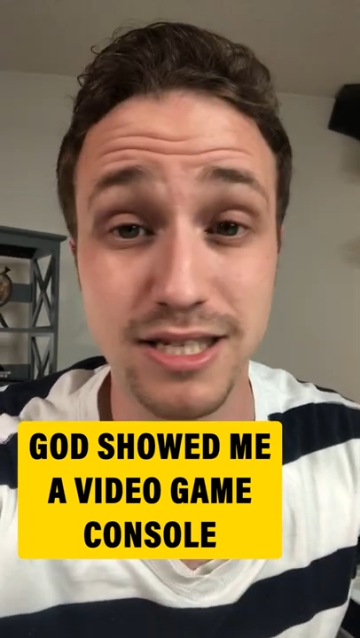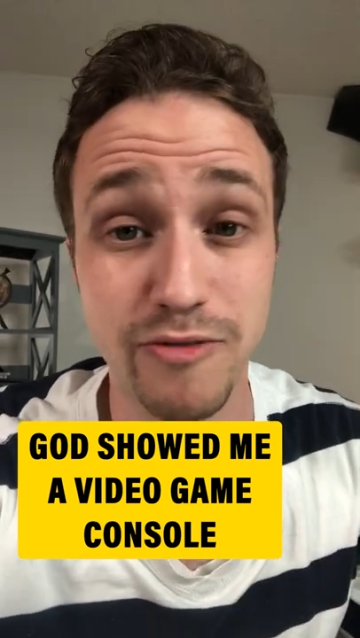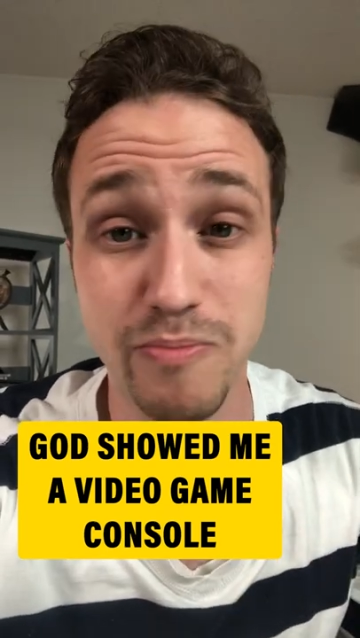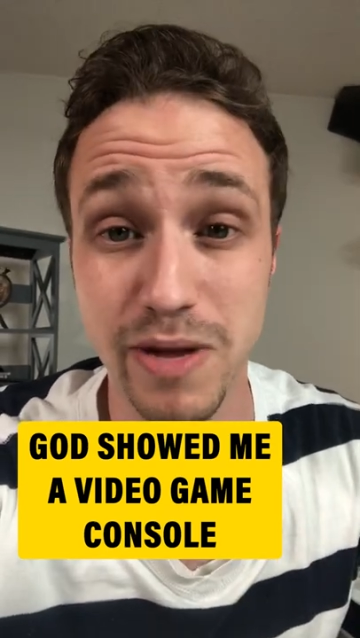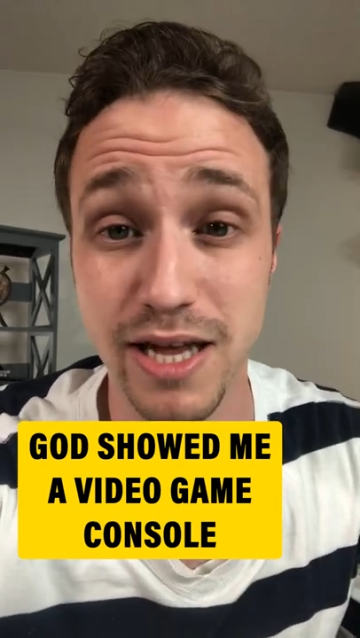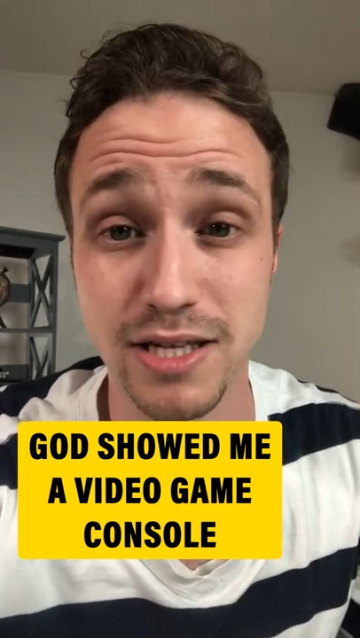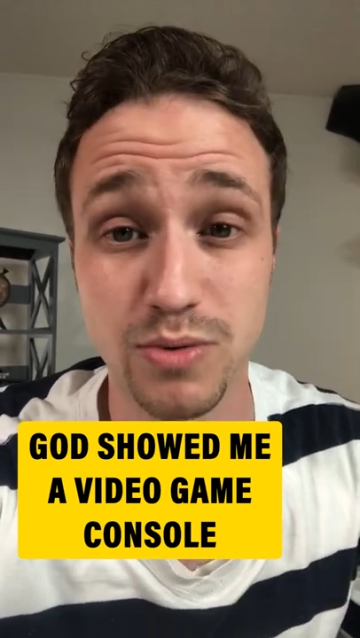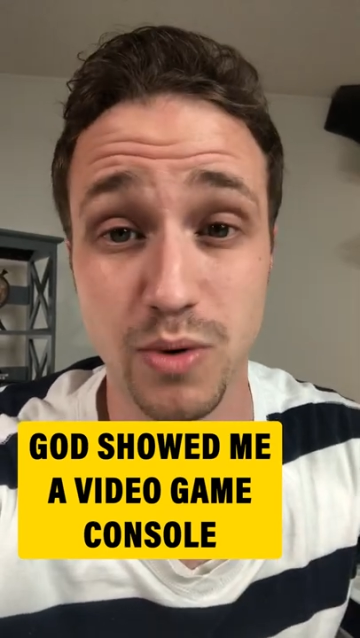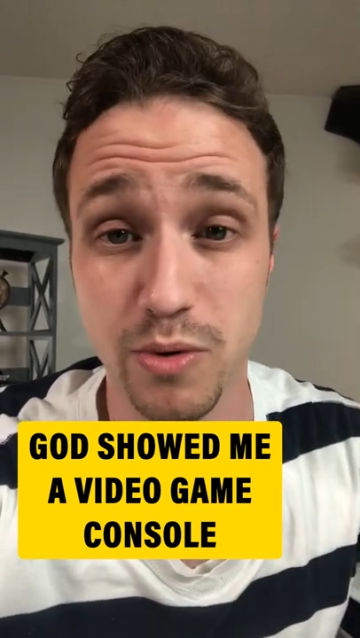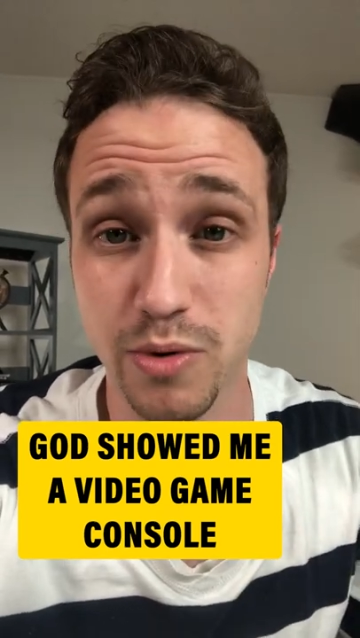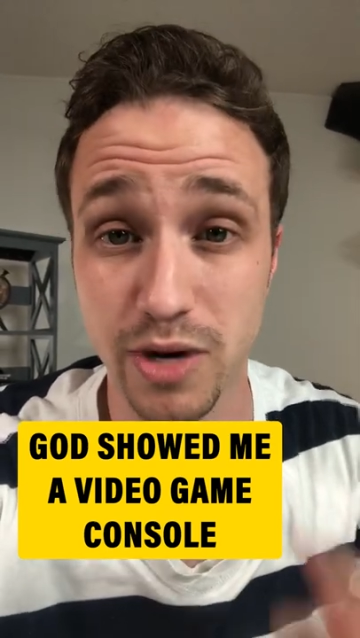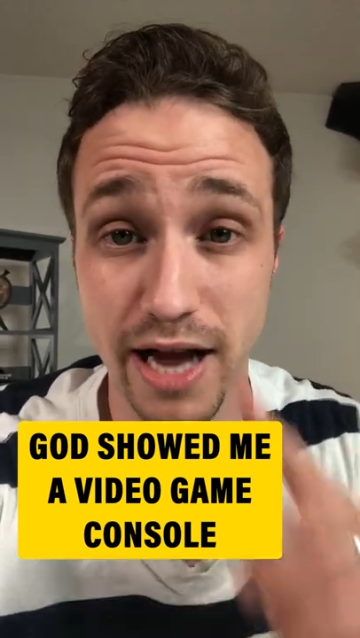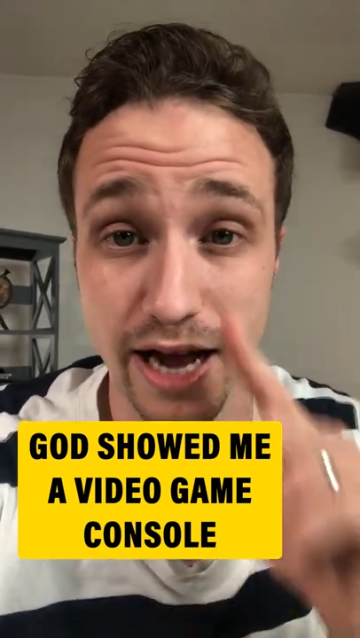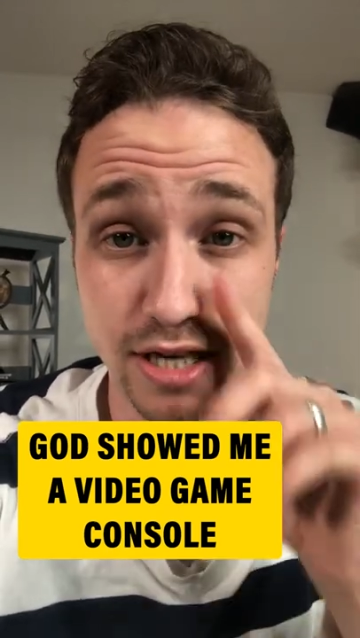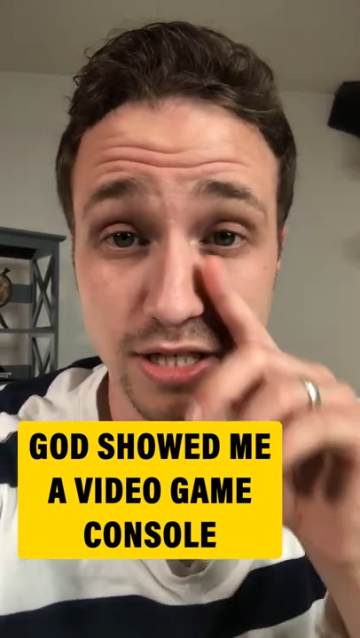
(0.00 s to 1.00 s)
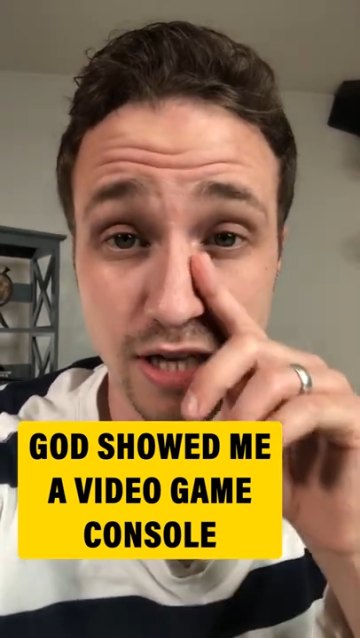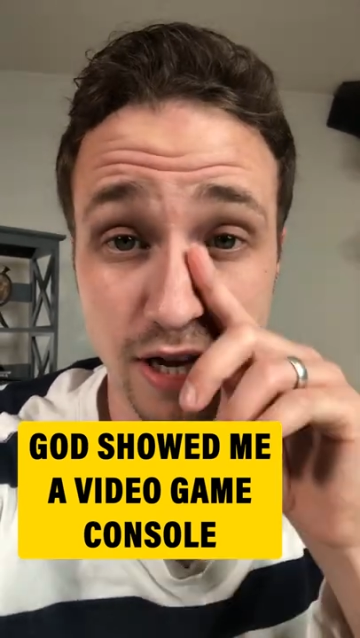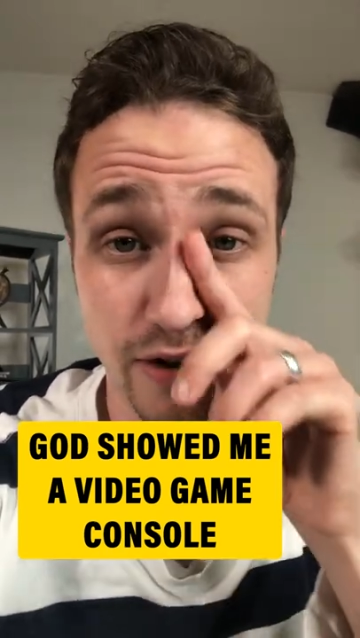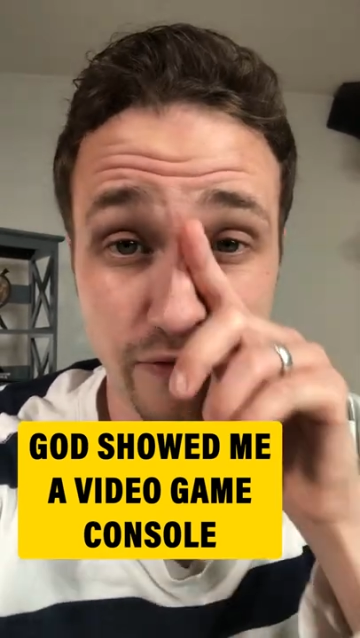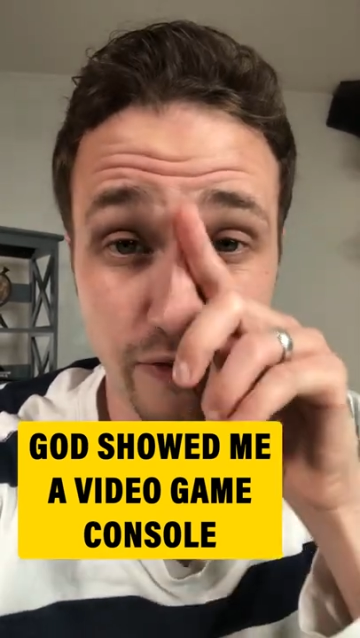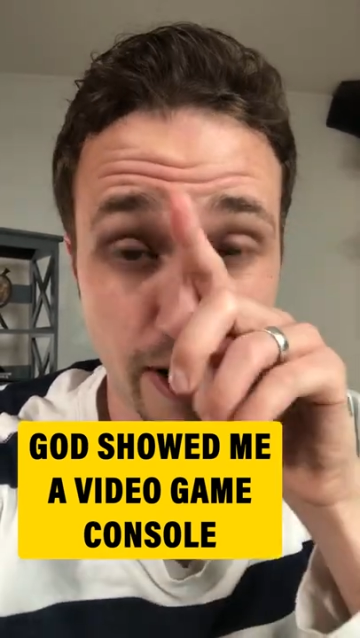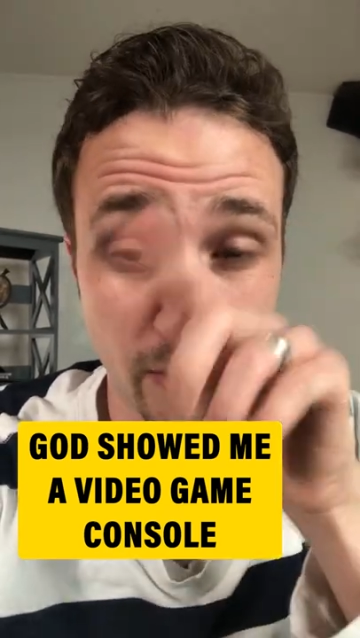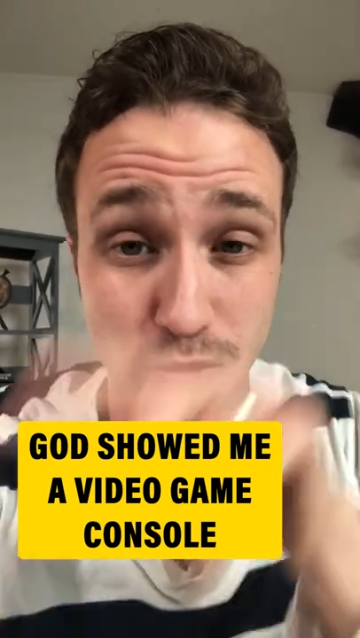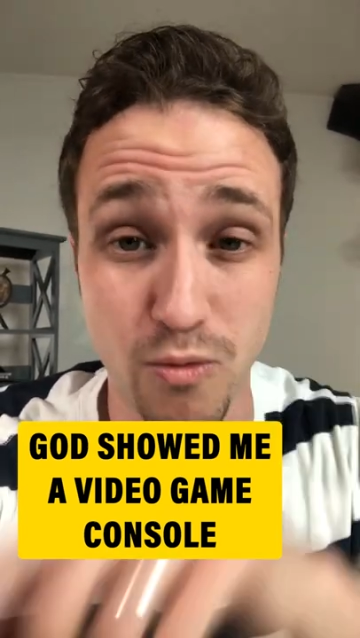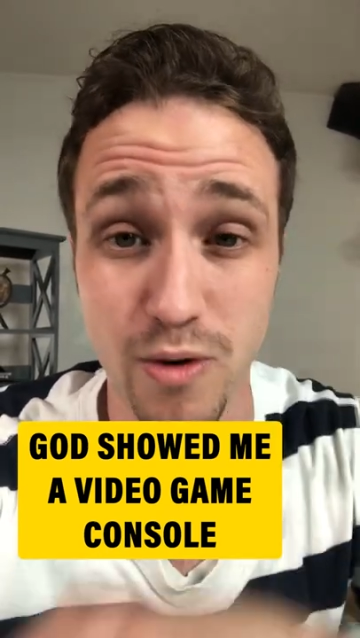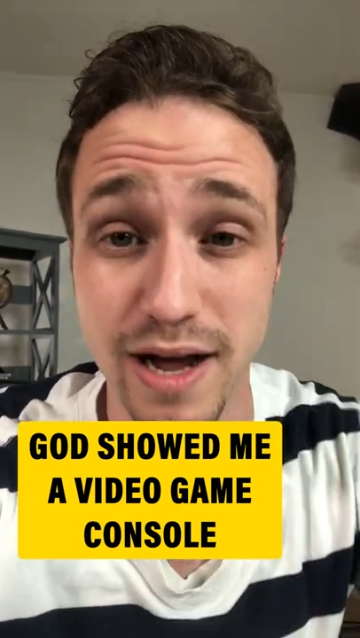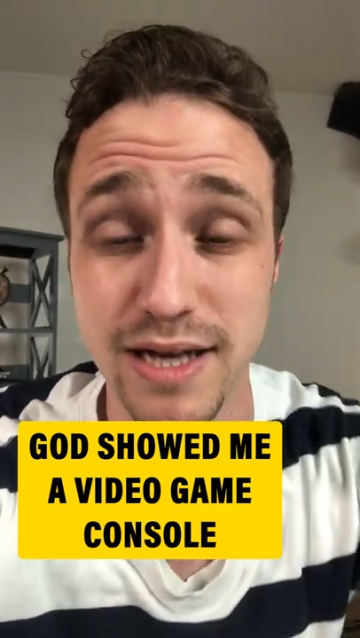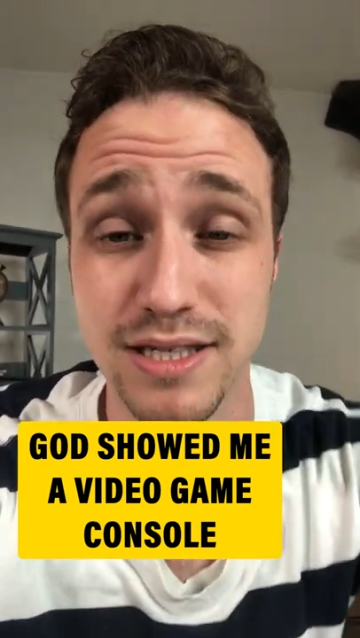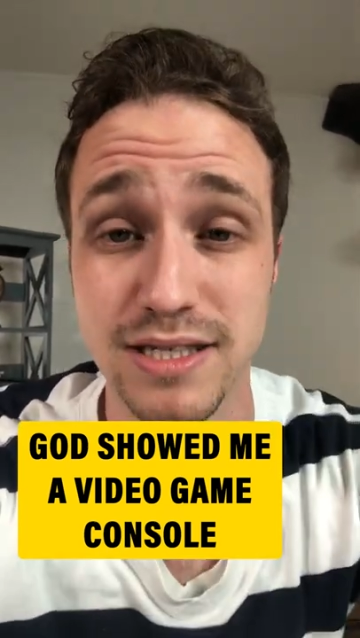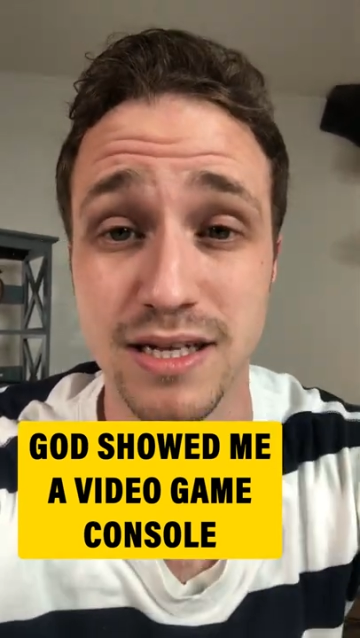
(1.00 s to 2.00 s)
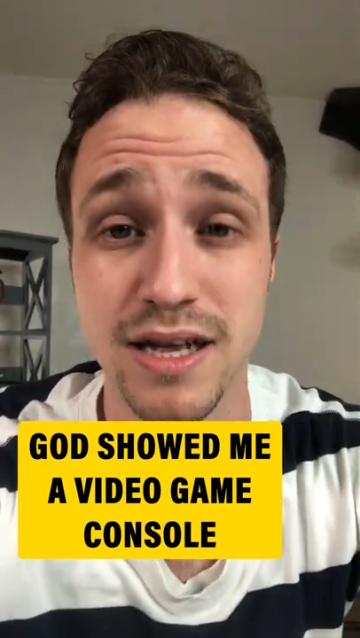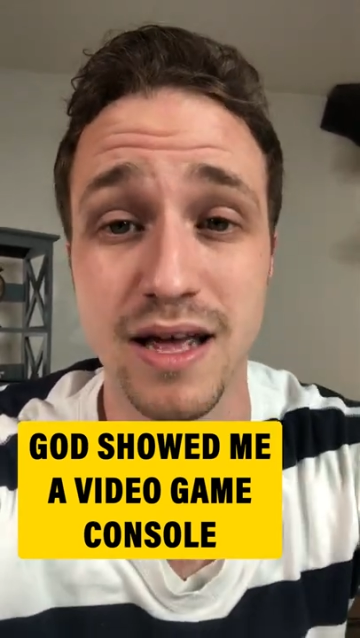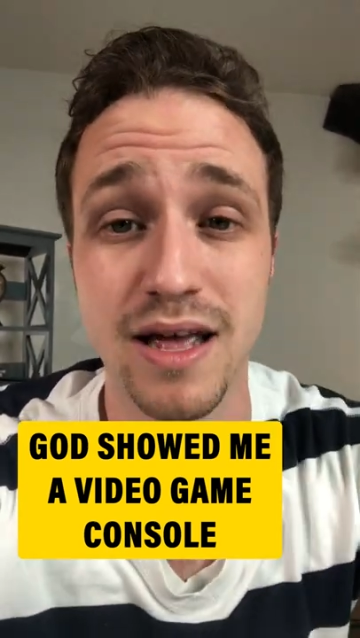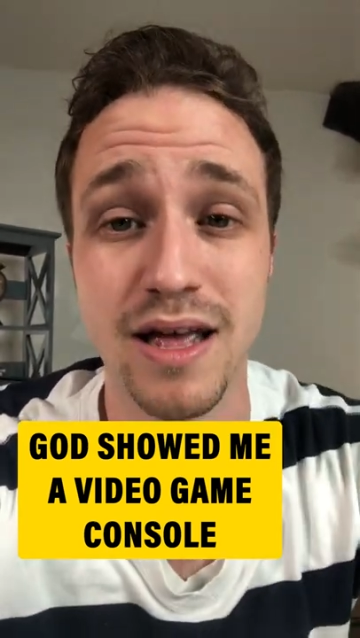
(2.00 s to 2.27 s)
of peace where we're actually going to find rest